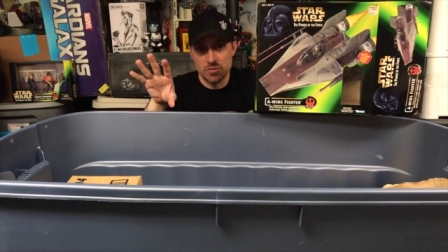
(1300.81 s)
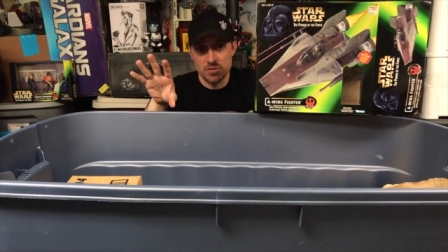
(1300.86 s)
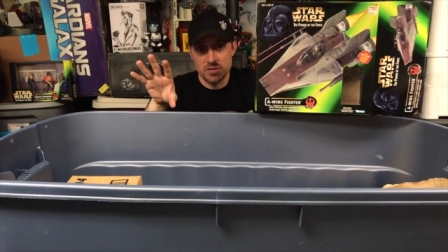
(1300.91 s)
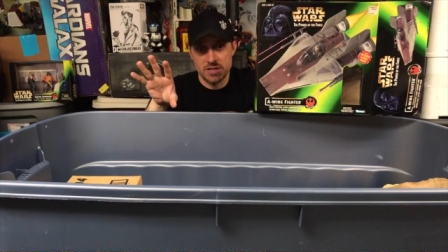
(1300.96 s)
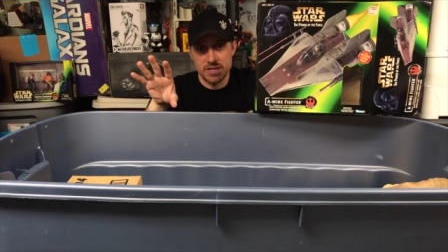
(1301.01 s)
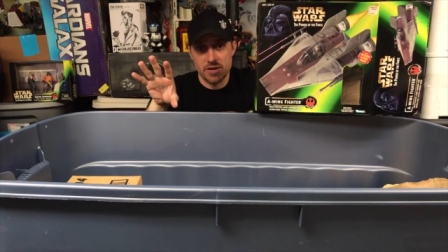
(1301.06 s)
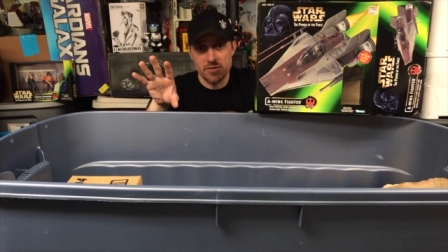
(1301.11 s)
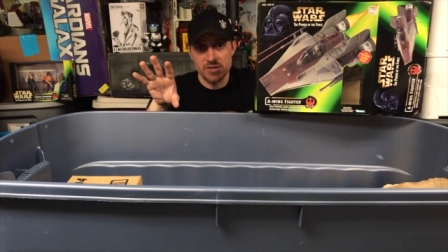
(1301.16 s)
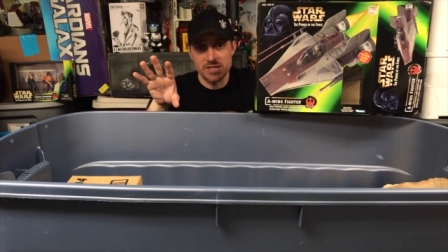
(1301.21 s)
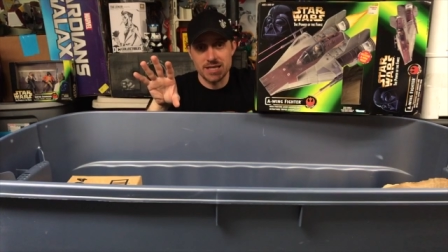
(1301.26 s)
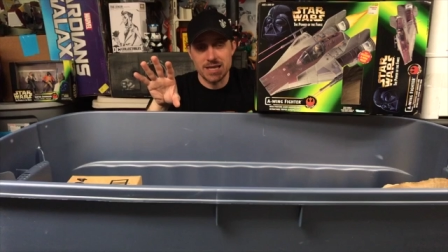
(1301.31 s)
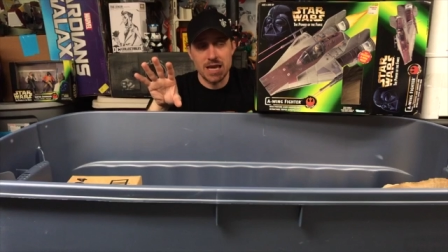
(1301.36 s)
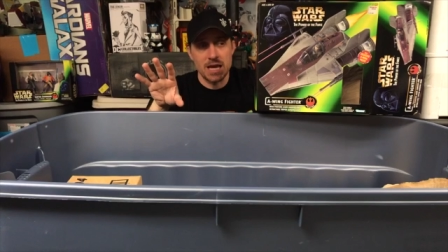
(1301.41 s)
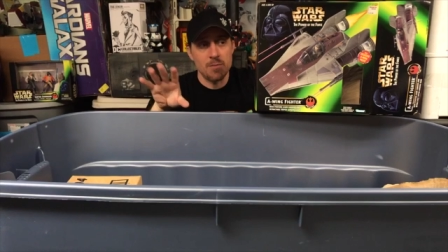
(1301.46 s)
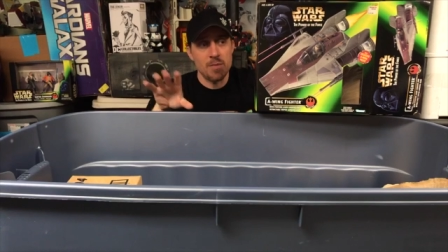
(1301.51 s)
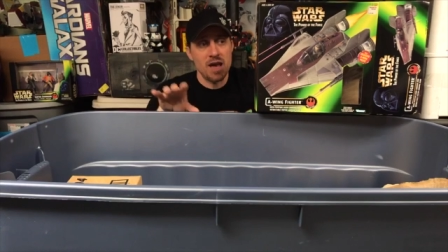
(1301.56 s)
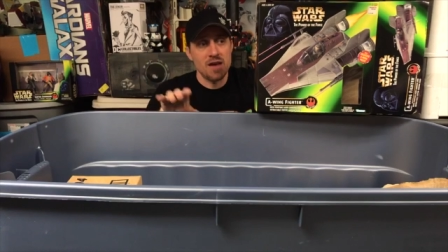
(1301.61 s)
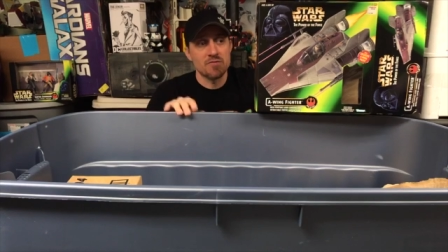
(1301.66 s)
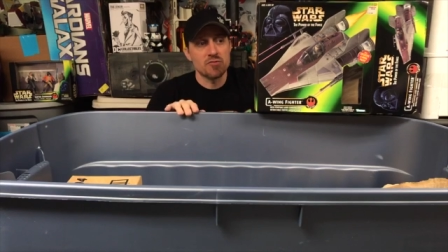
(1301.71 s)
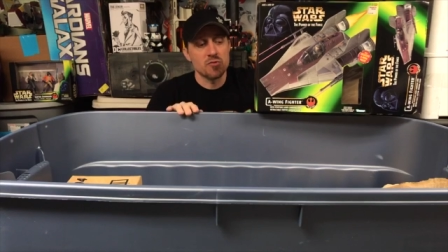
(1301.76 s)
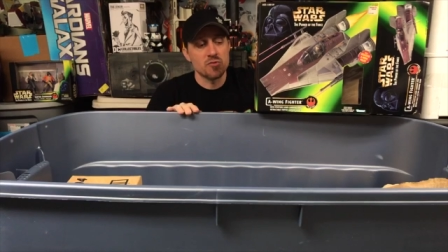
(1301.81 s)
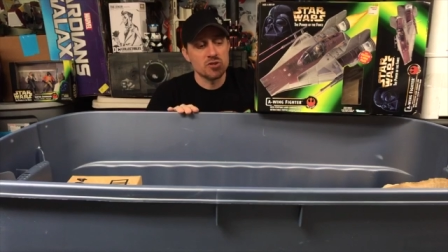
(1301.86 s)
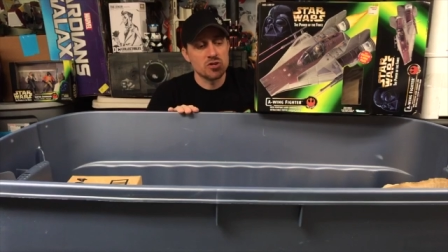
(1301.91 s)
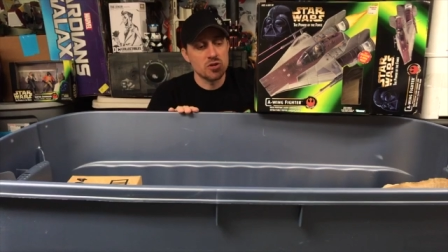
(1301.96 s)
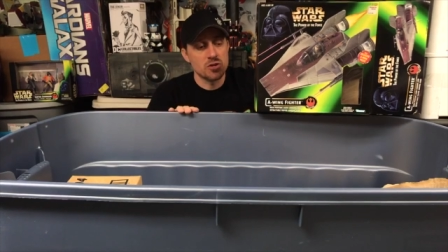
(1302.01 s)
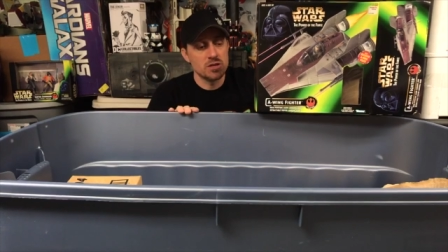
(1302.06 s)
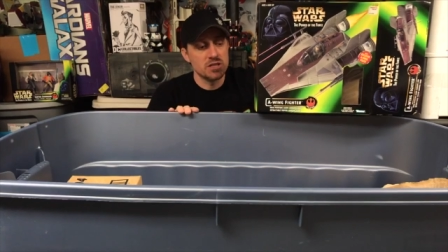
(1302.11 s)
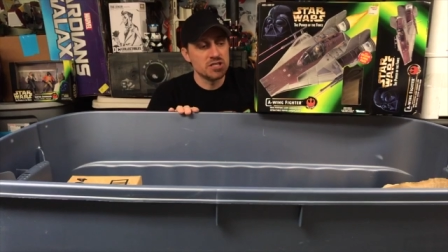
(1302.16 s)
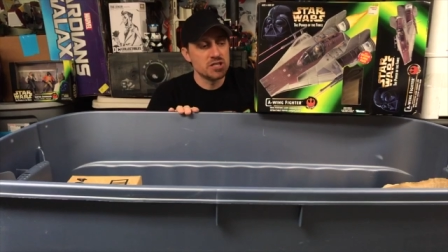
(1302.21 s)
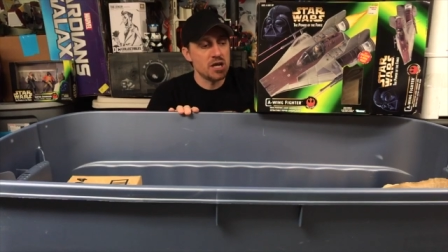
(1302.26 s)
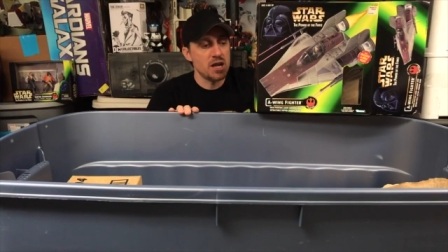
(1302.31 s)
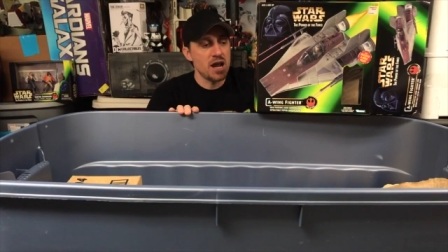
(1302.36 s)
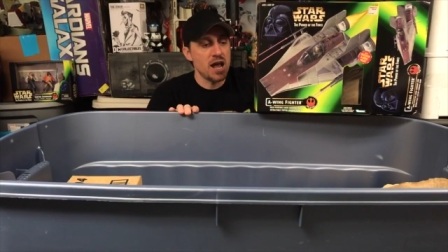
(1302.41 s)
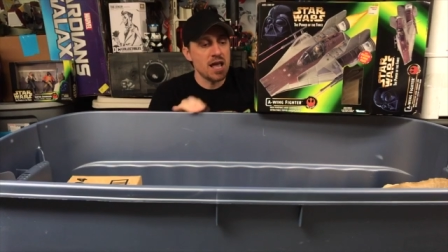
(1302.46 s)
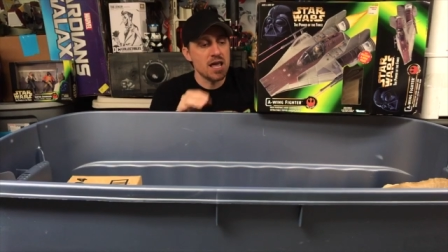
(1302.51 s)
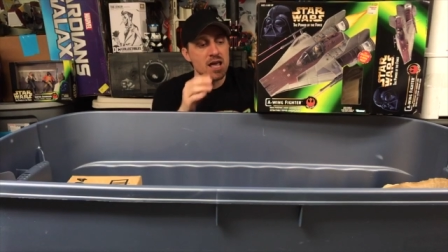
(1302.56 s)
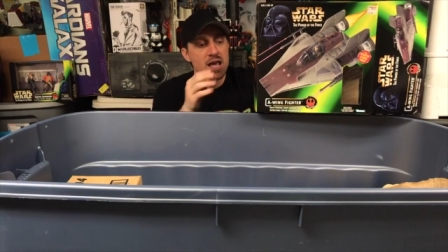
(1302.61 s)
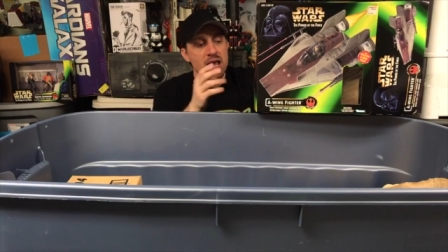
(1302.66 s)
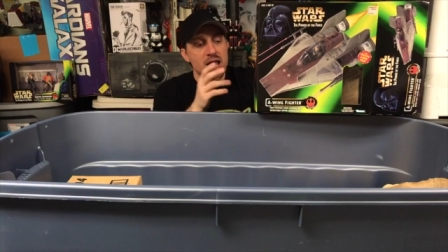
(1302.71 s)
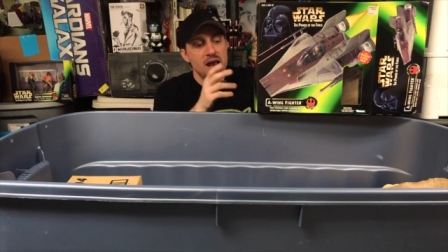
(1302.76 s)
series that came after Return of the Jedi,
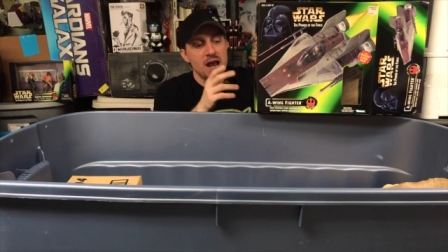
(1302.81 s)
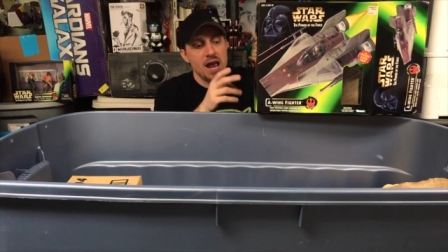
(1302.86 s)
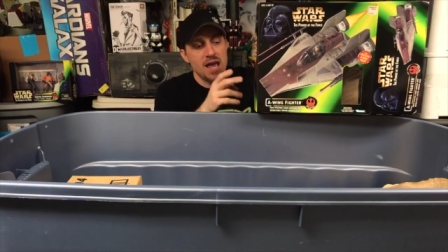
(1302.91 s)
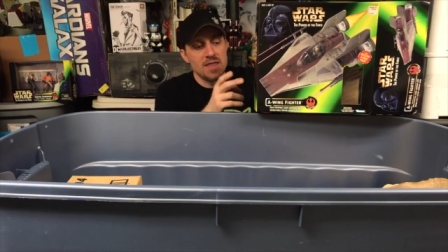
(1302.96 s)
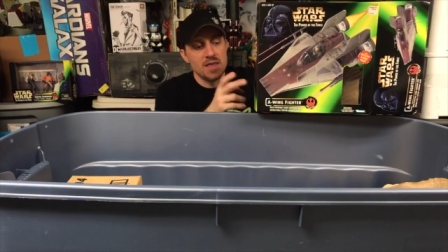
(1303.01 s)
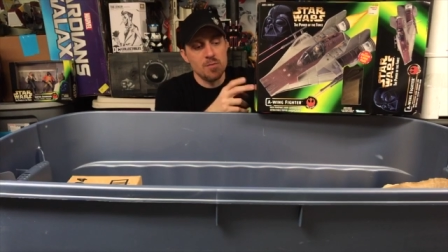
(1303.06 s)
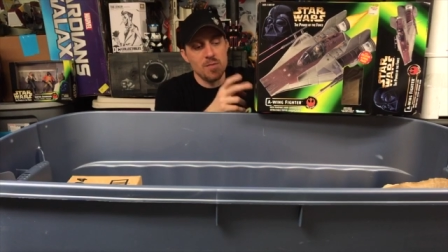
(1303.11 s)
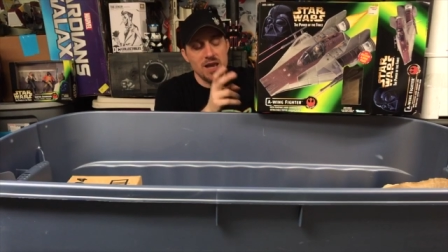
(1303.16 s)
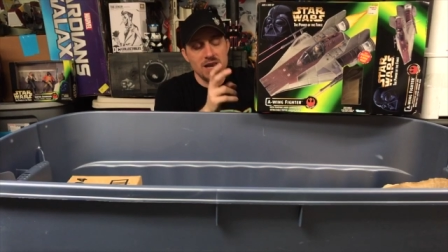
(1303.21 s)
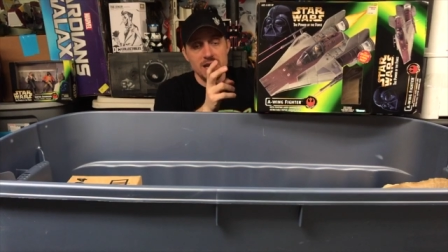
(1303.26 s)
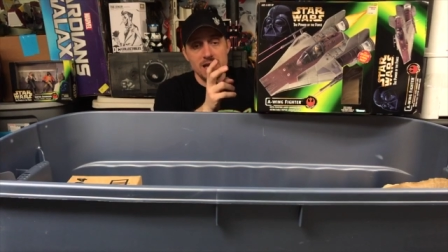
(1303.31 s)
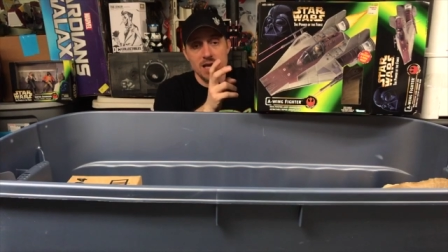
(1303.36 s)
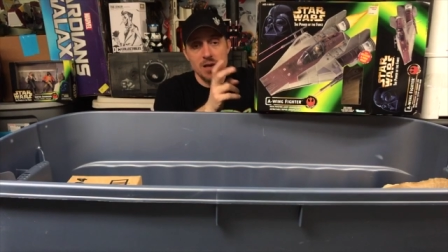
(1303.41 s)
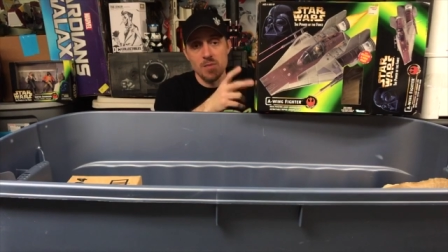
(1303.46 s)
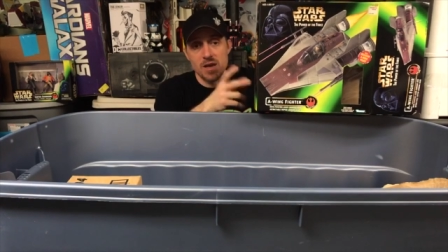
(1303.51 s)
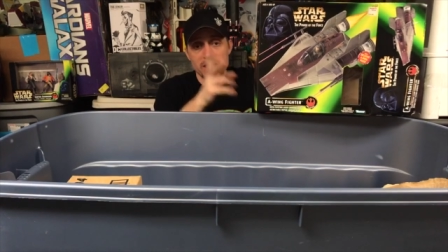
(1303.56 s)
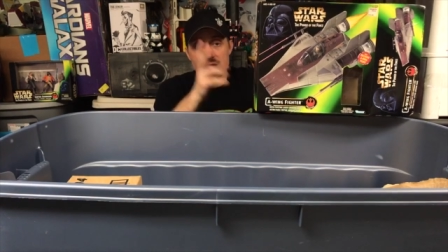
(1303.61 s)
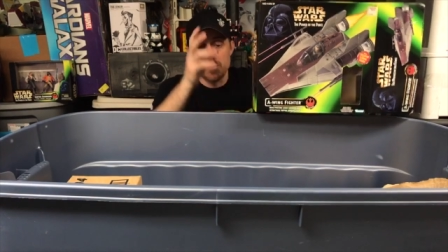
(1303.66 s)
and they made him and the